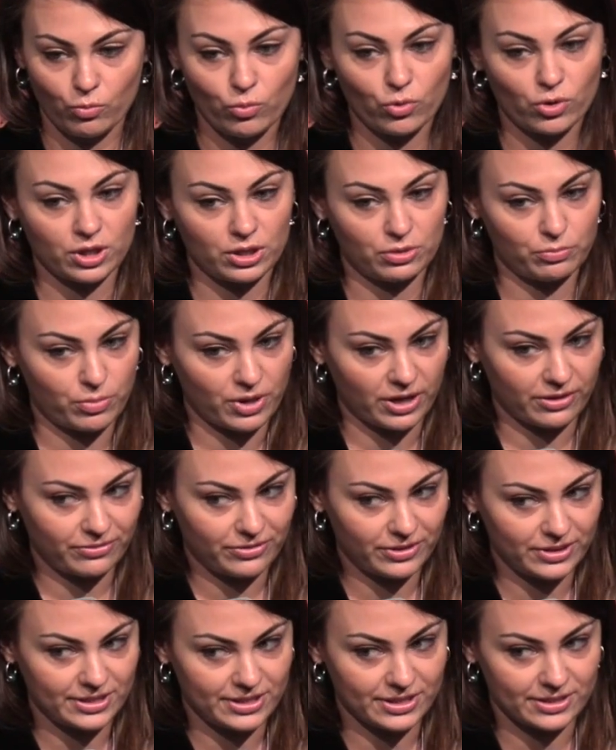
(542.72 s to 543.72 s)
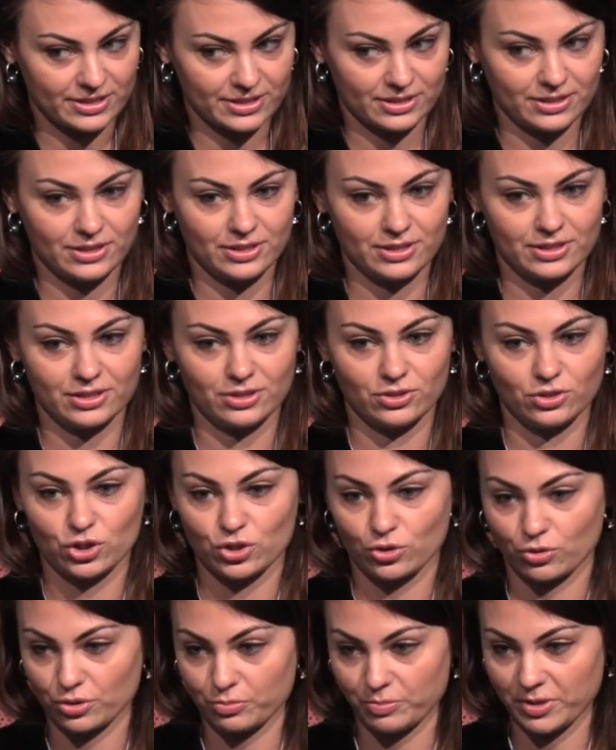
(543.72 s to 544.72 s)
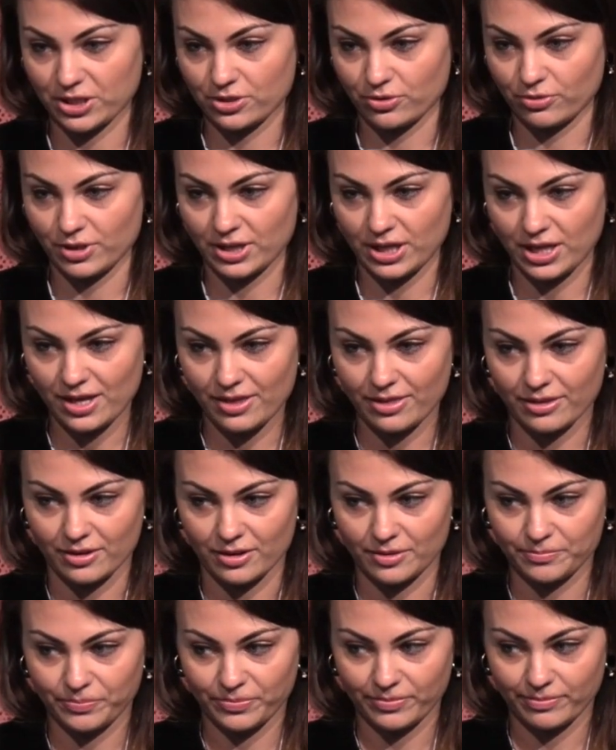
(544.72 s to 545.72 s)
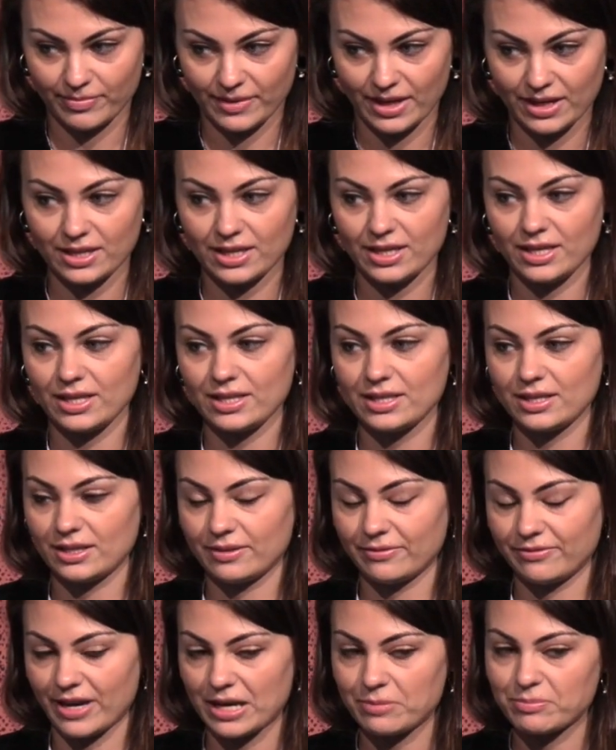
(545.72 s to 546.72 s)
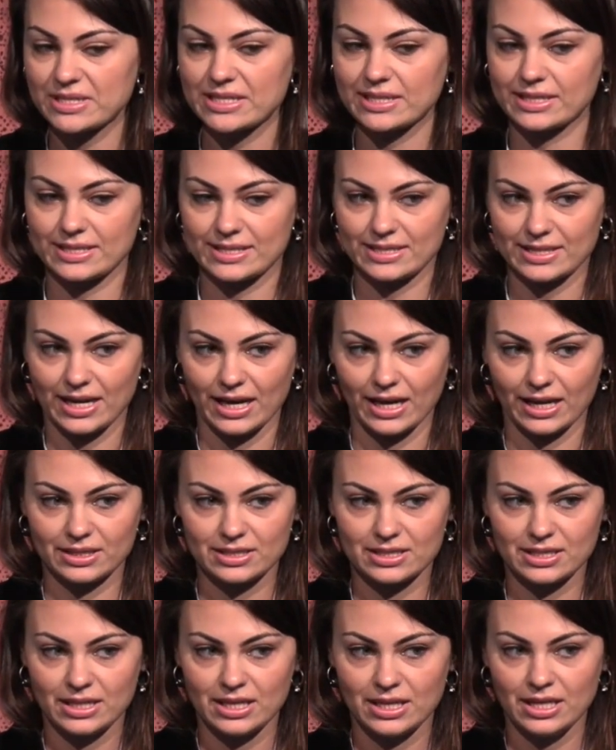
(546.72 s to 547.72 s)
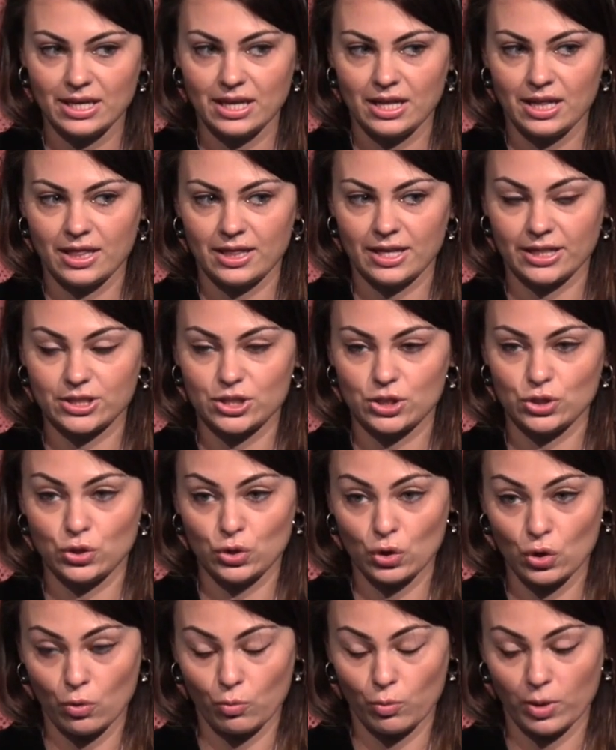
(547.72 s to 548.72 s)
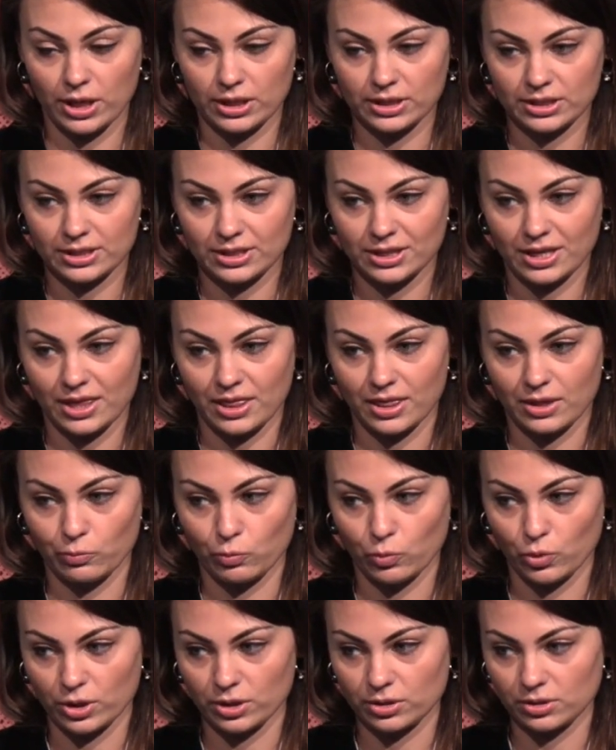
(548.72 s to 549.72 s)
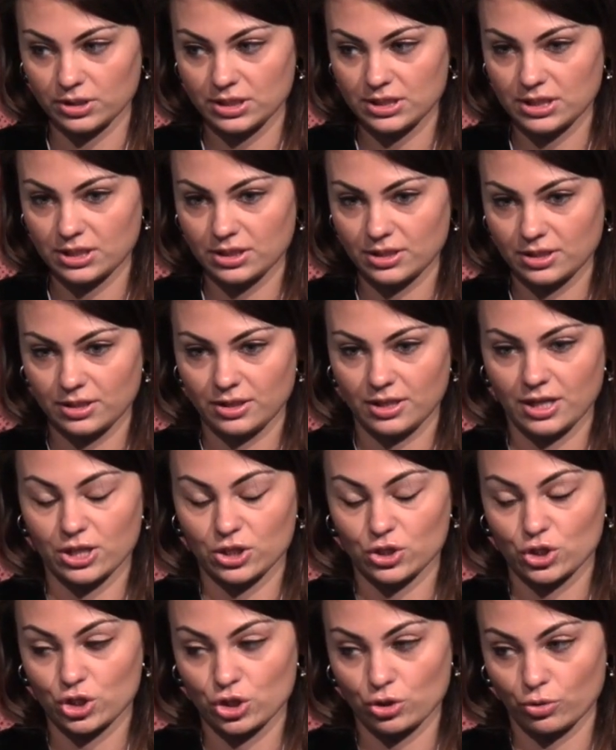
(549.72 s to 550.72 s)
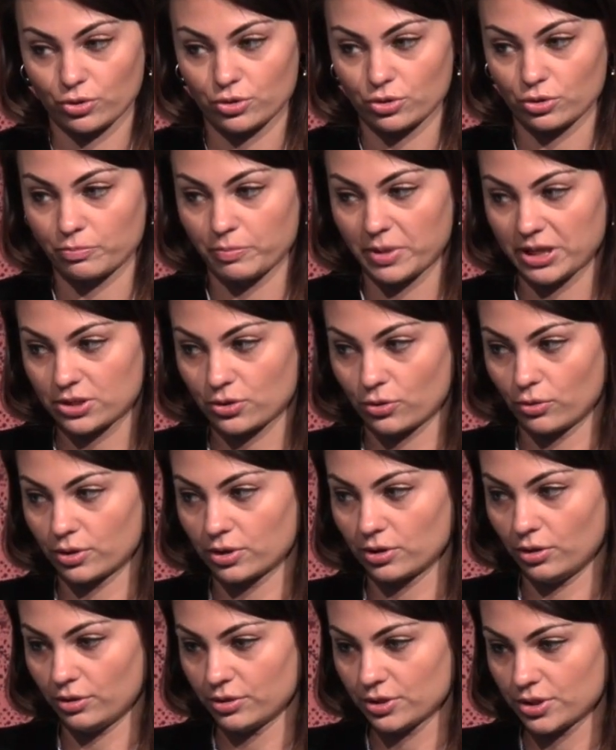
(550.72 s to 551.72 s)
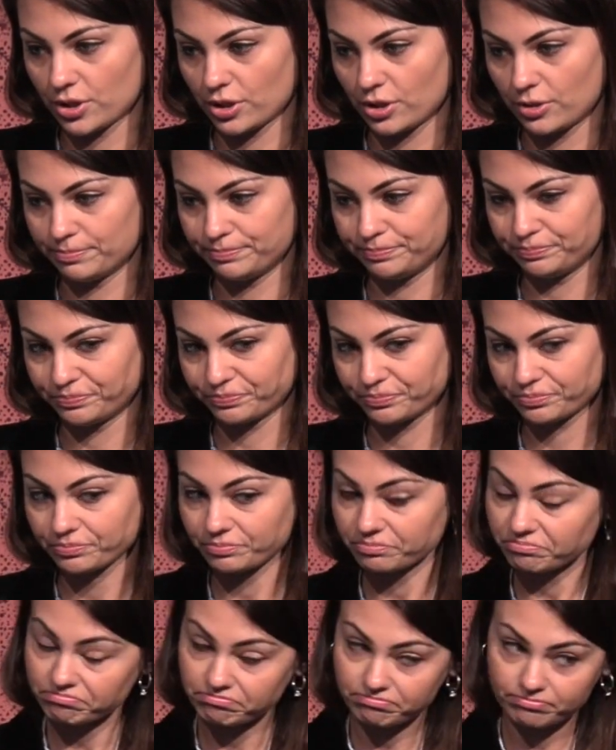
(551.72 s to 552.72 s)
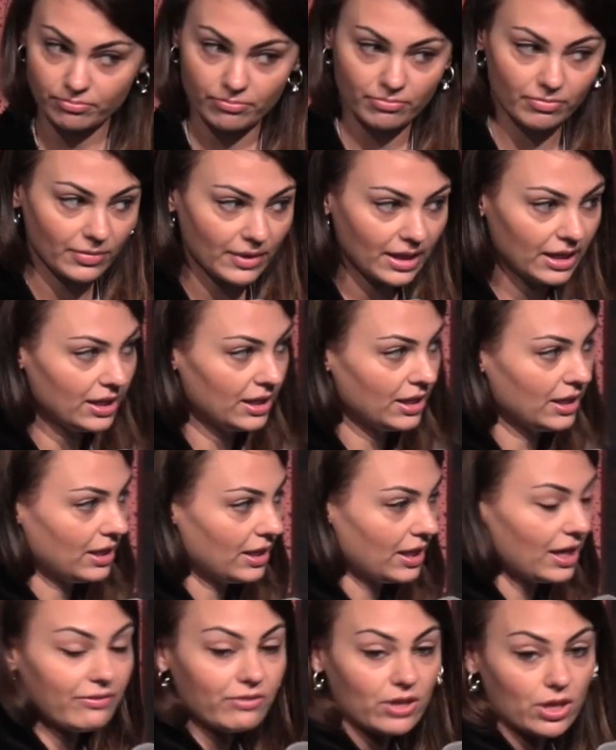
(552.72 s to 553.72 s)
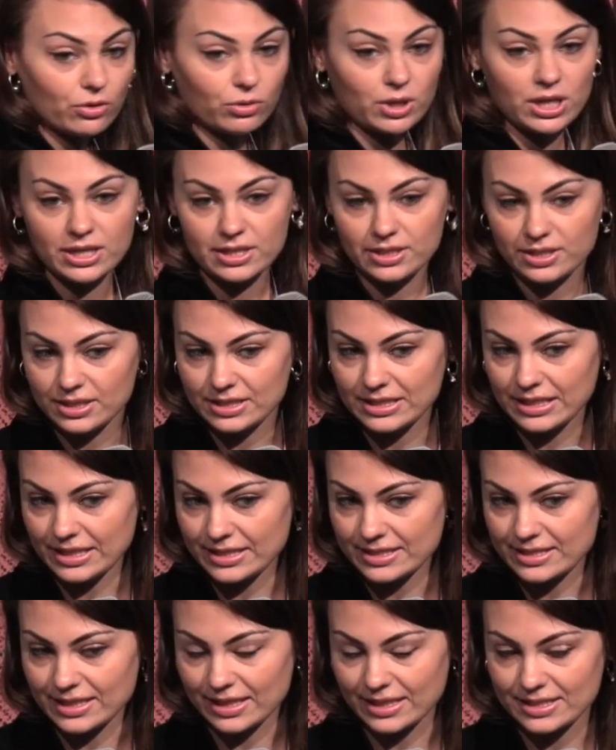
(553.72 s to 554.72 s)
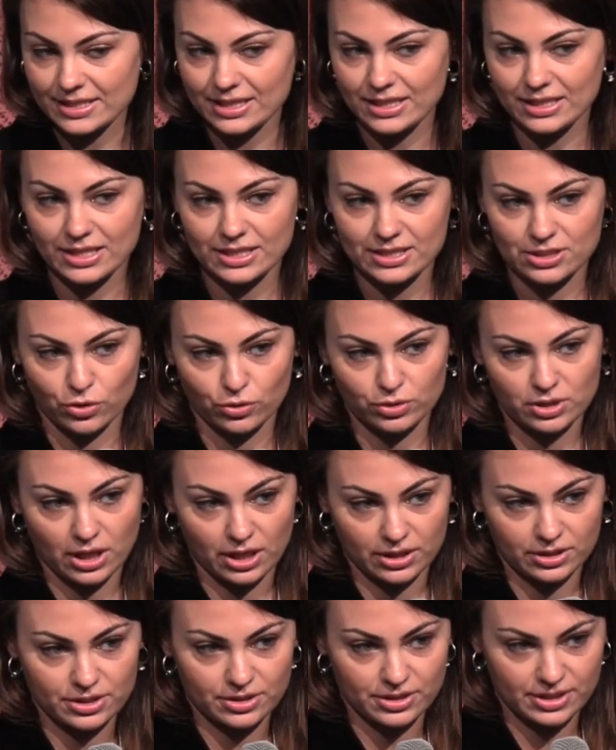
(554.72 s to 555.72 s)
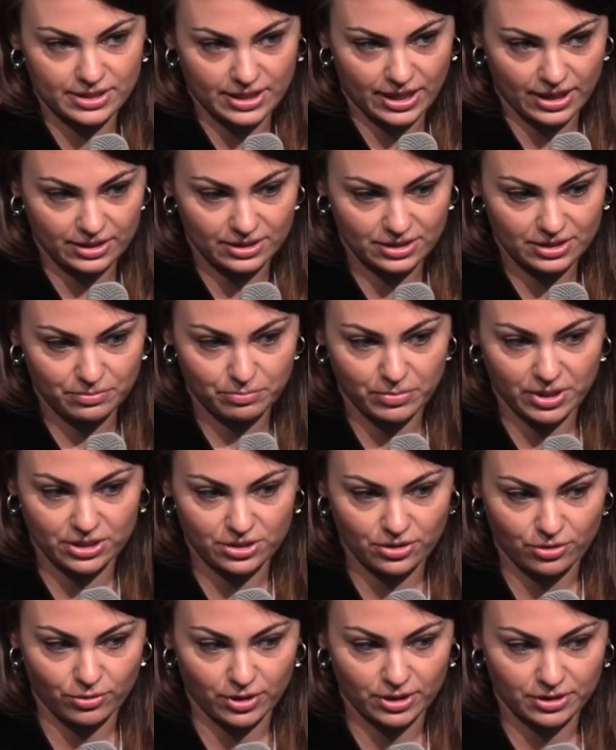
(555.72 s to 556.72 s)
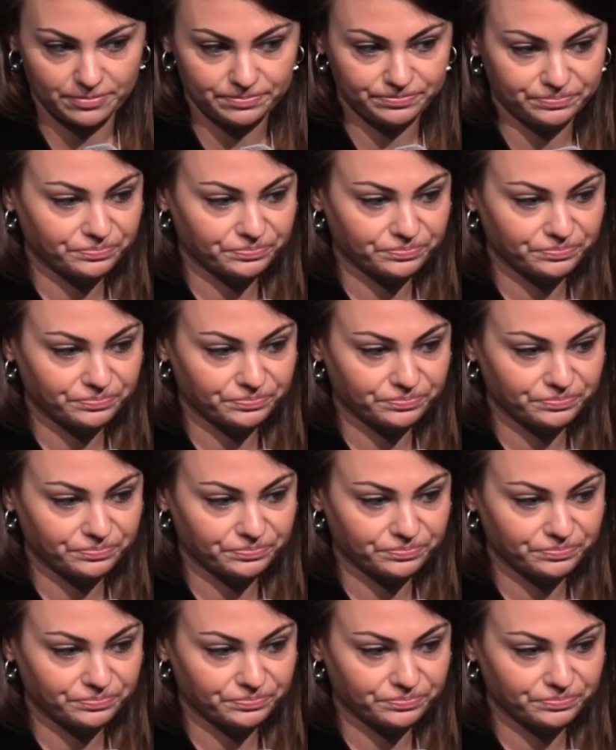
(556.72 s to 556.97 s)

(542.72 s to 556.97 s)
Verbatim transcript: Warren Buffett doesn't short Bitcoin either. And he famously said that no one in the world is short on Bitcoin long term. Even though he, he says he does not understand Bitcoin.